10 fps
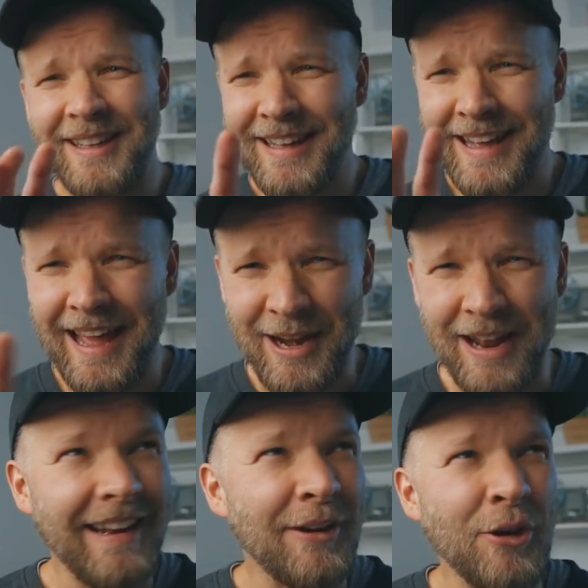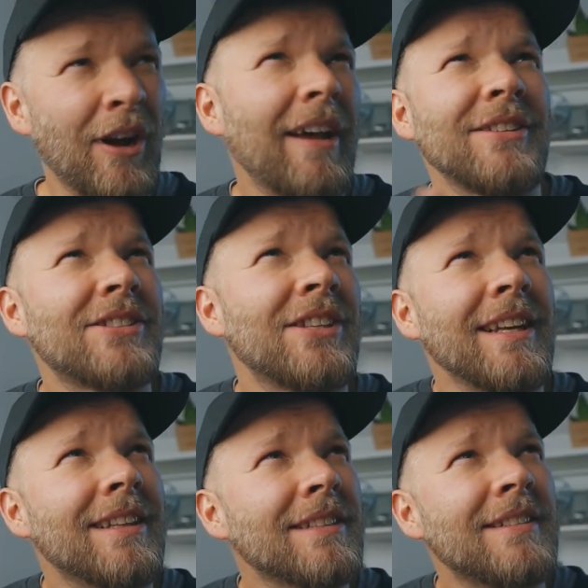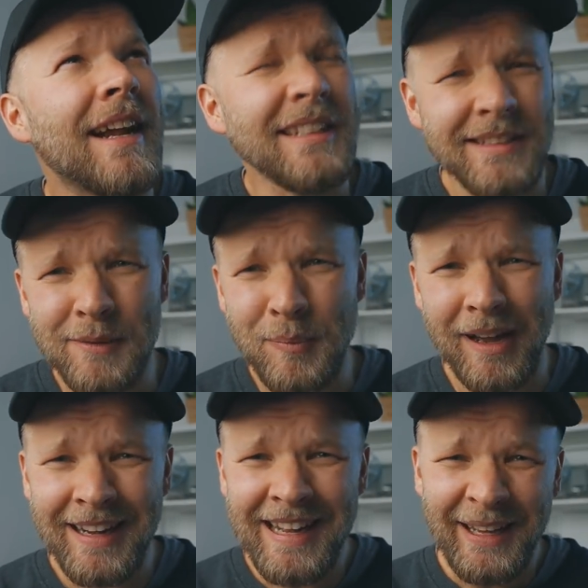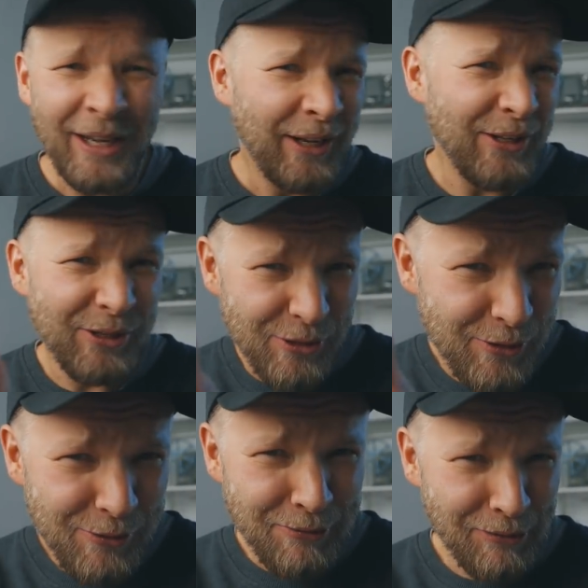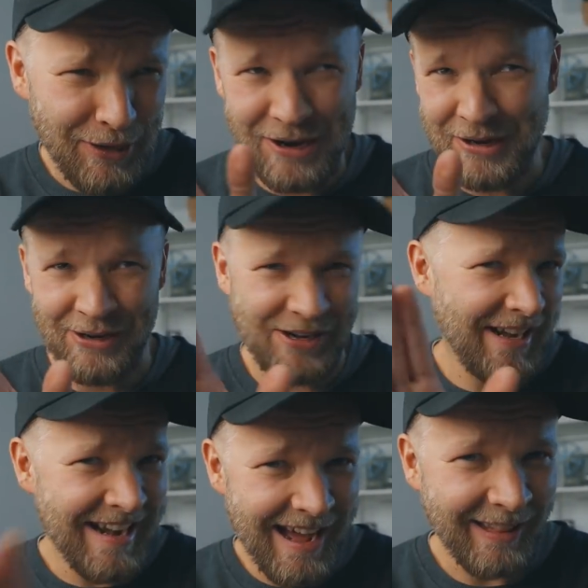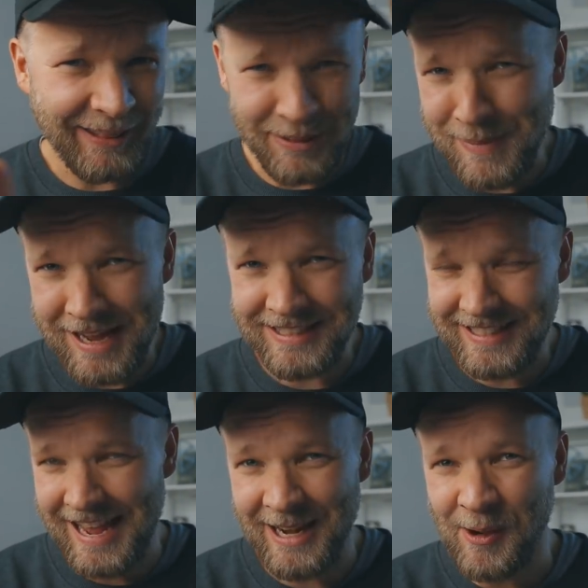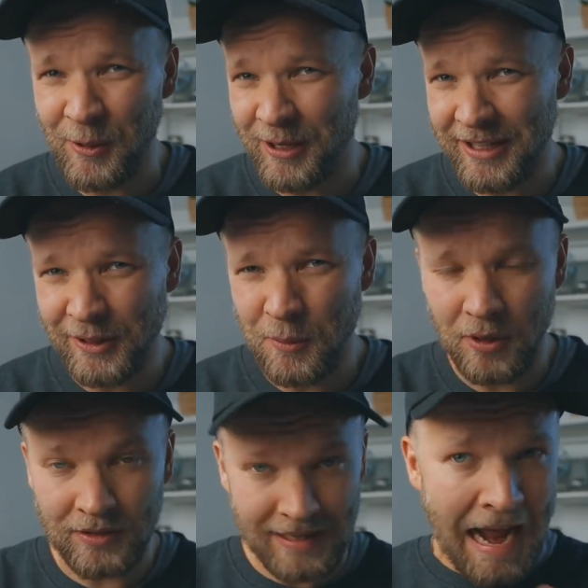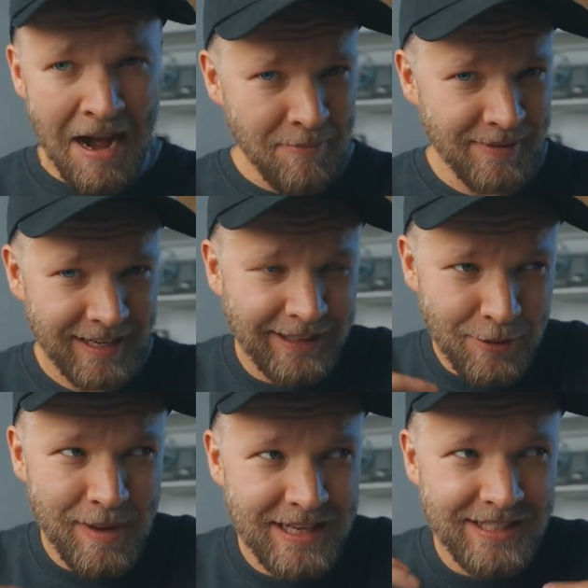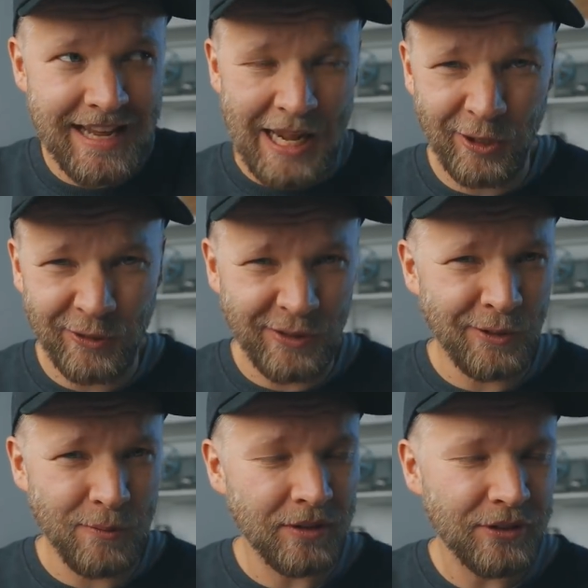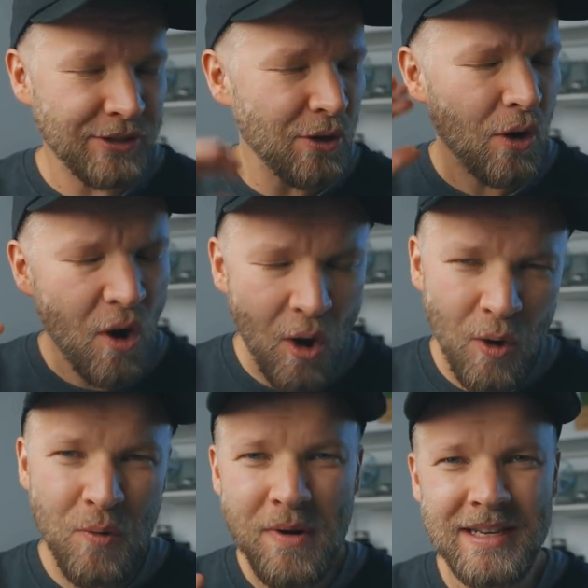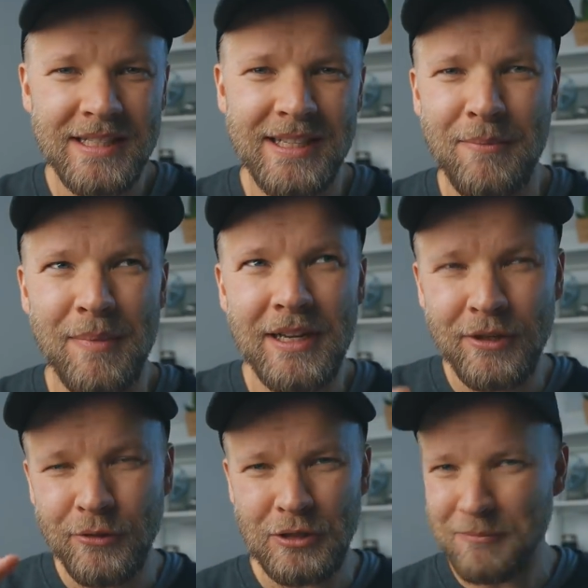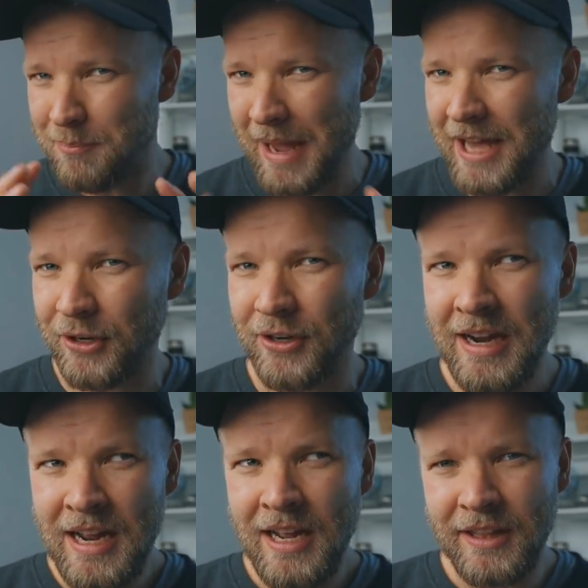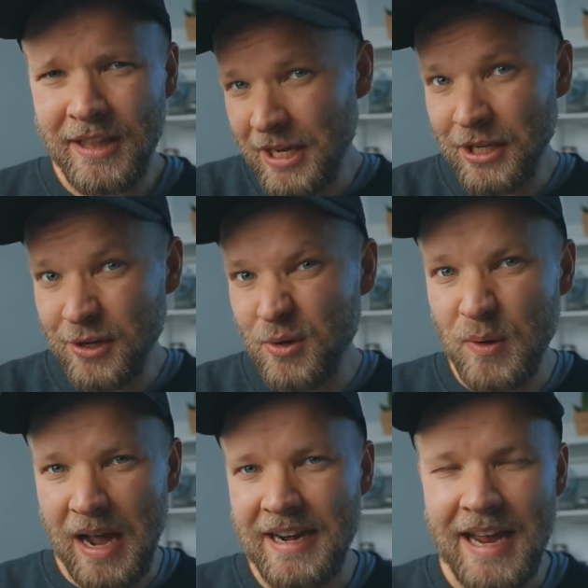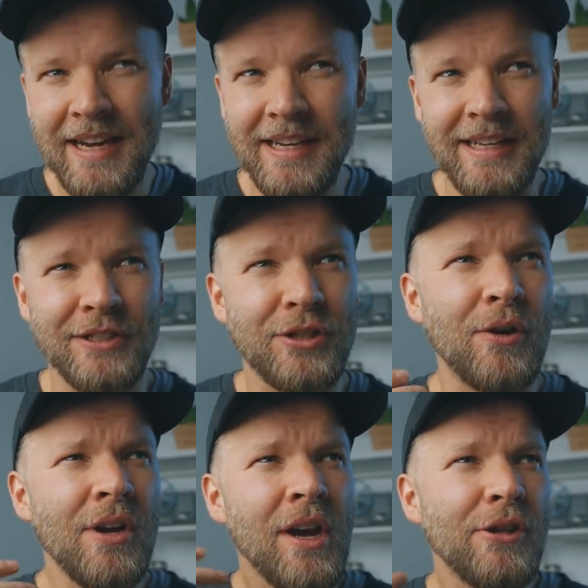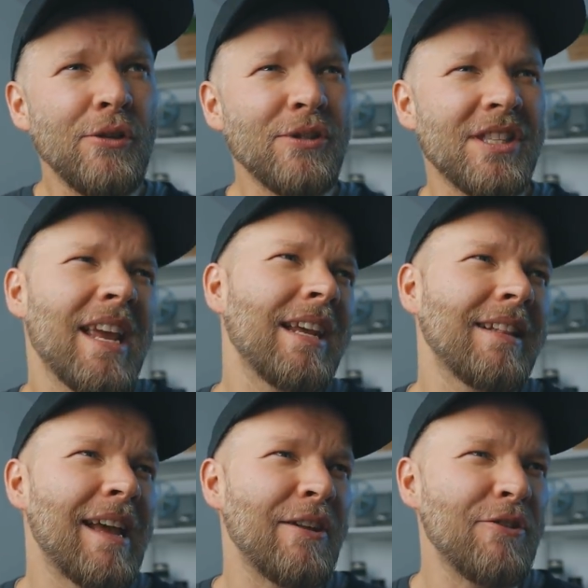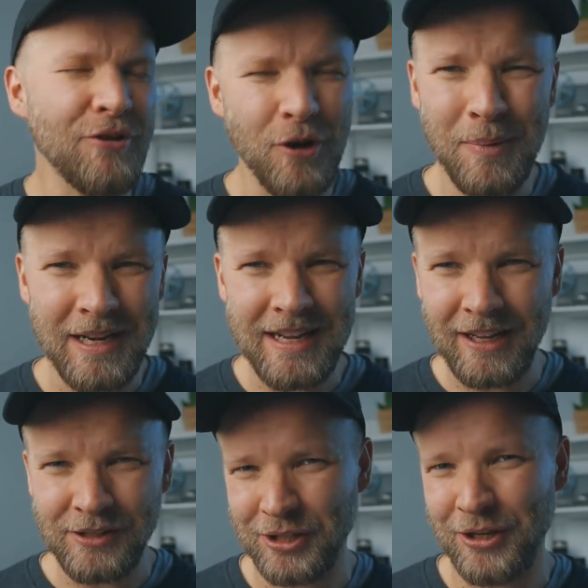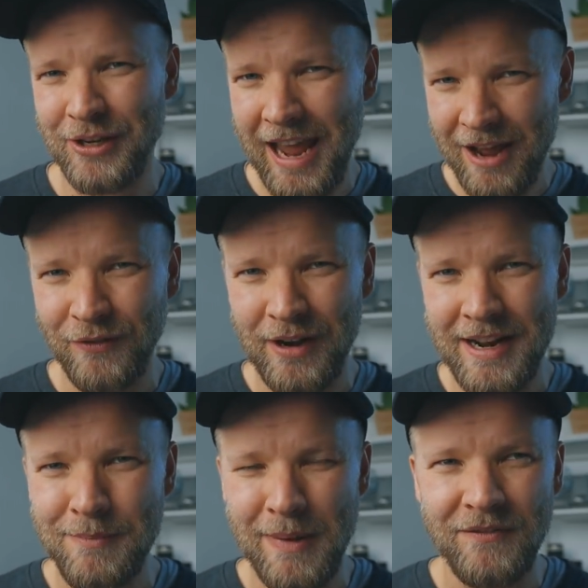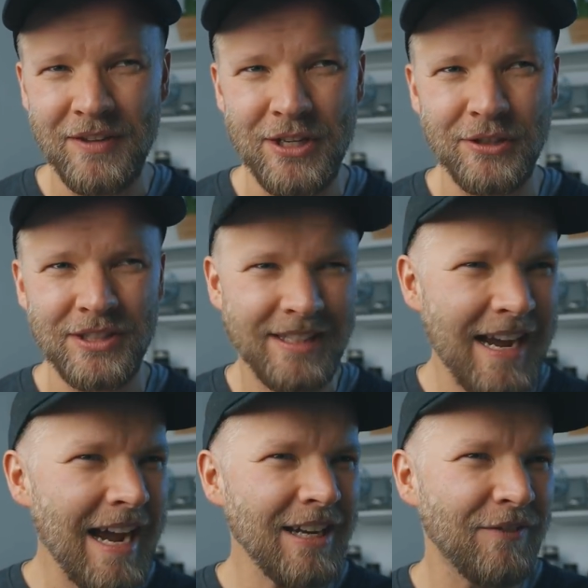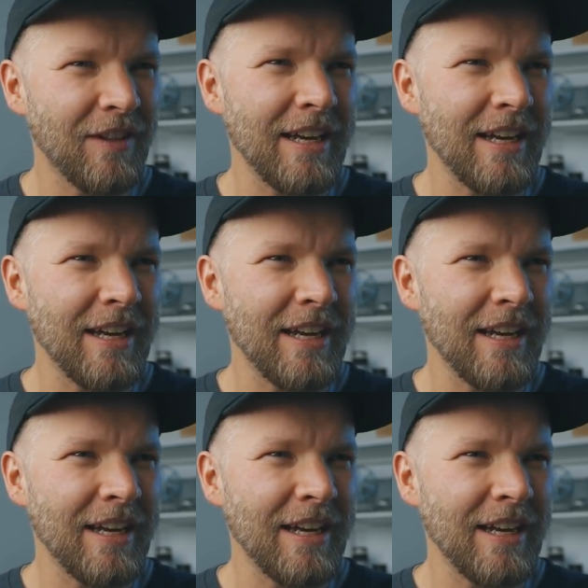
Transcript: I, I don't know how to say this nicely, but you are not the best editor in the world. I'm not the best editor in the world. There's always somebody who's better than you at editing. So you saying that nobody else could ever edit my videos is kind of